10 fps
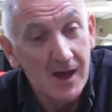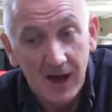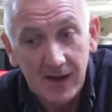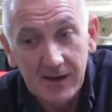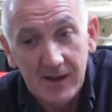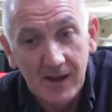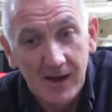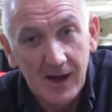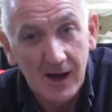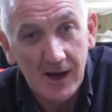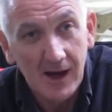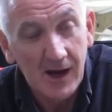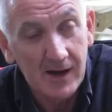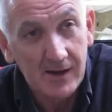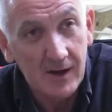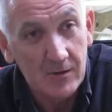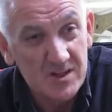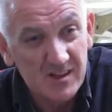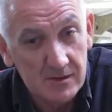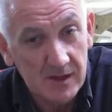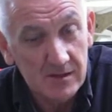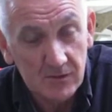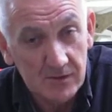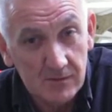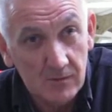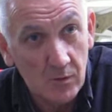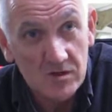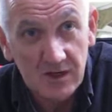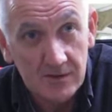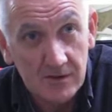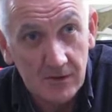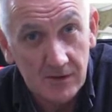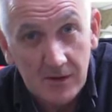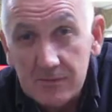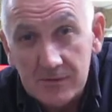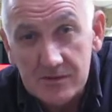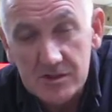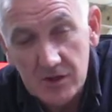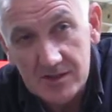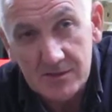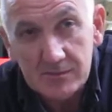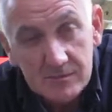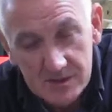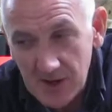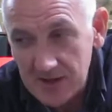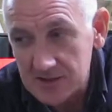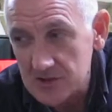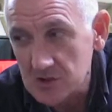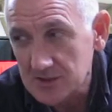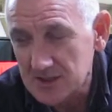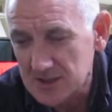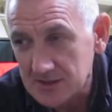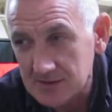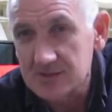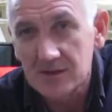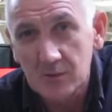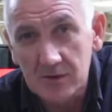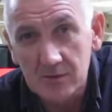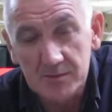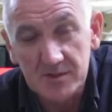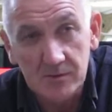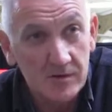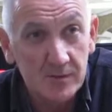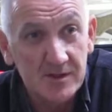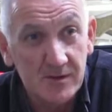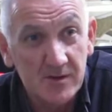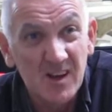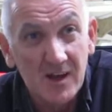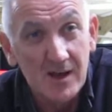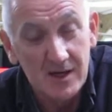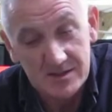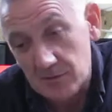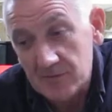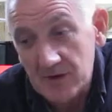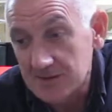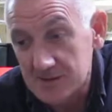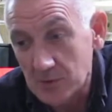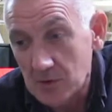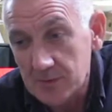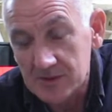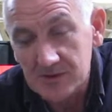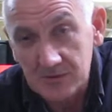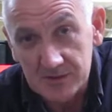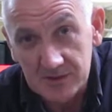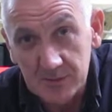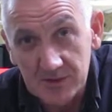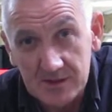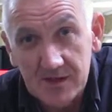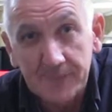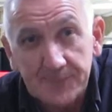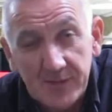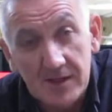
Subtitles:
And I was in London, I walked around the corner, straight smack into Julian Turton. He said, what are you up to? What have you been doing? I said, I've written this book, but I don't know what to do with it.